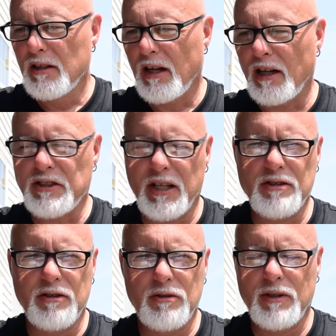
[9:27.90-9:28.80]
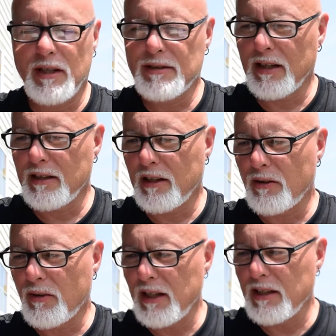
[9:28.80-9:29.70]
I changed the due dates on that
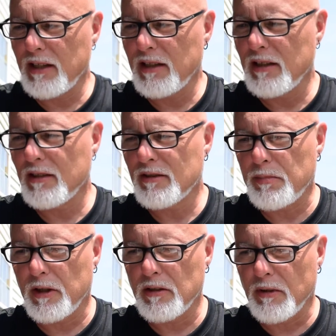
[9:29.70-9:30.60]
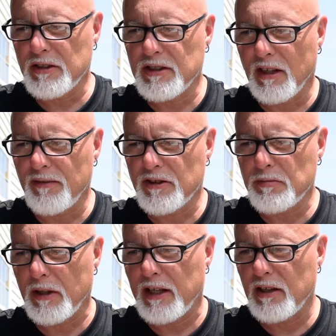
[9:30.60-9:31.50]
already. It's pretty much
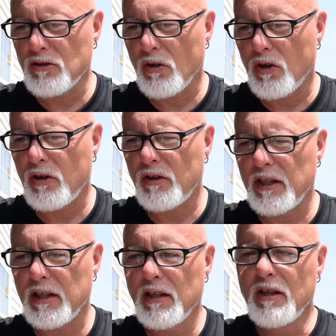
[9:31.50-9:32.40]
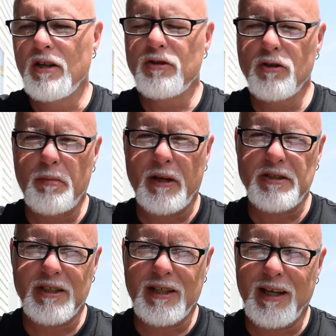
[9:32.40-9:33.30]
self-explanatory. Do the
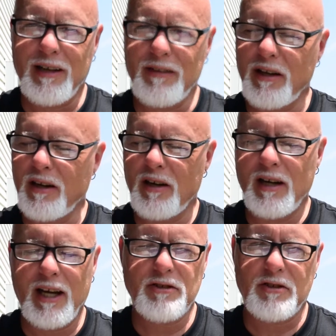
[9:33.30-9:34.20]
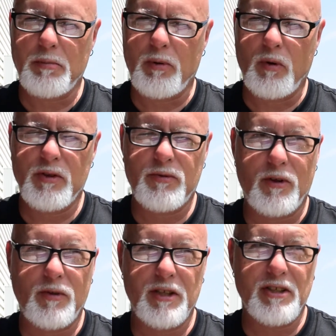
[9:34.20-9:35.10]
best you can there. Extra points for
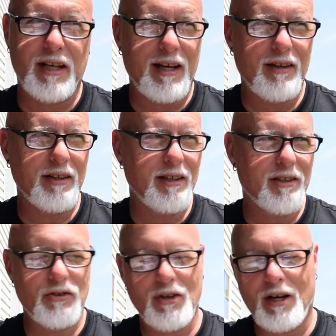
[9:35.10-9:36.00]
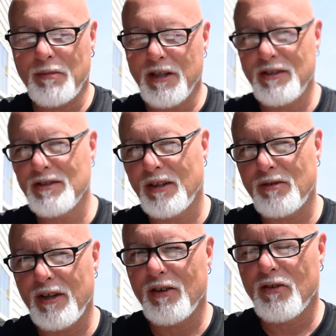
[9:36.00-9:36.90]
originality because you know how many of these I've
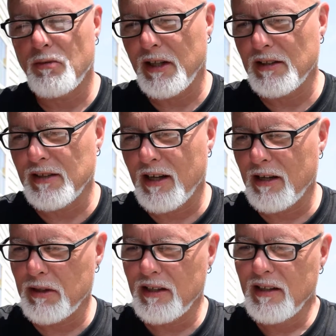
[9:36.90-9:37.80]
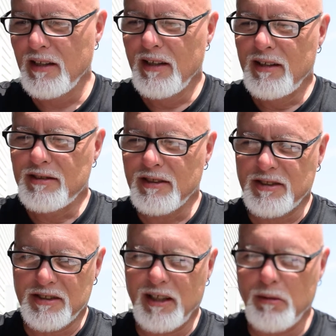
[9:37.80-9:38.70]
read over my time and it's just
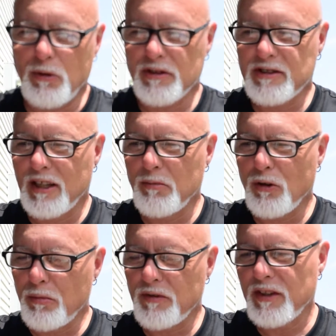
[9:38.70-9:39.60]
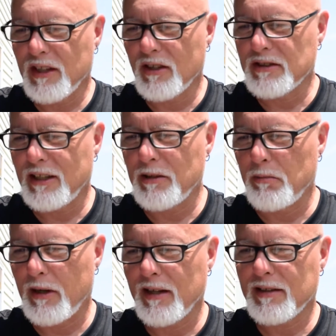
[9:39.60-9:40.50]
the same old, same old. But if you think outside the
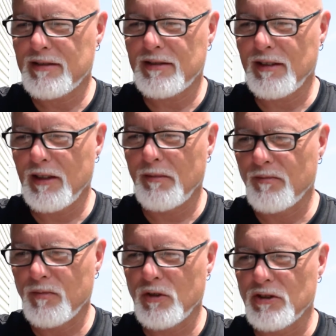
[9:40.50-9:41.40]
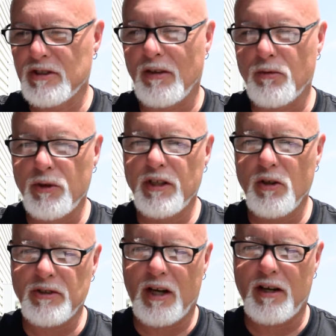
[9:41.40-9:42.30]
box, um, good stuff. Read
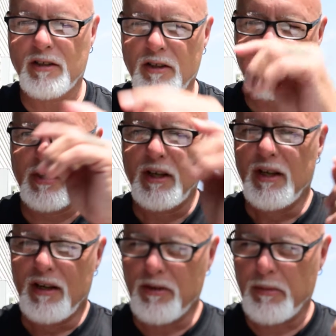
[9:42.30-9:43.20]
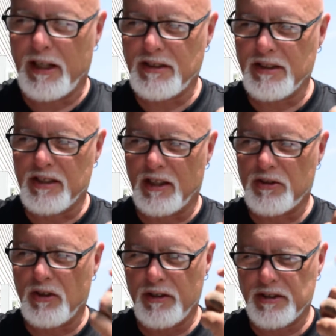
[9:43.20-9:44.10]
those articles from AZ
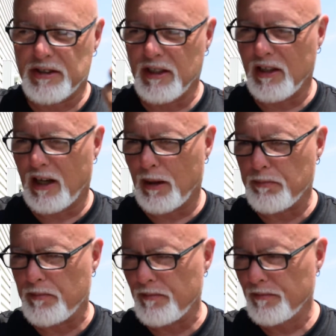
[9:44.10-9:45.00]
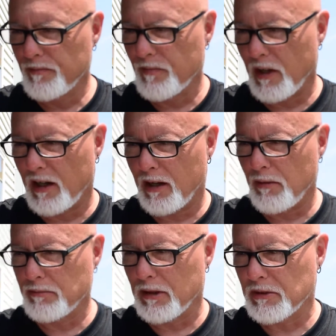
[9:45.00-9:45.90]
Central. They're still up. Um,
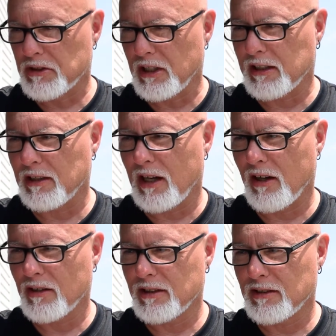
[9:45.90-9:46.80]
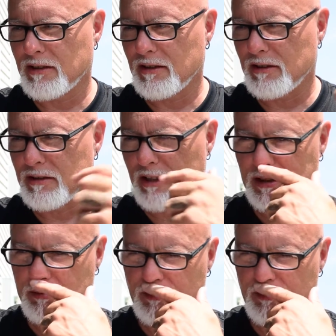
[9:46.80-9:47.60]
I'm double checking now because I checked